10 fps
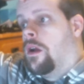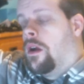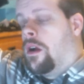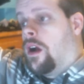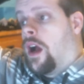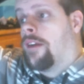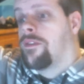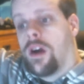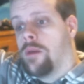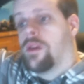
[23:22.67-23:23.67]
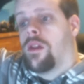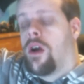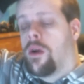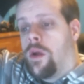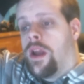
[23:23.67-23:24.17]
I've come a long
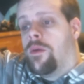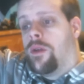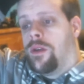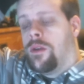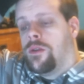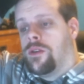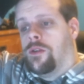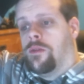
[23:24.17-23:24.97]
way with YouTube.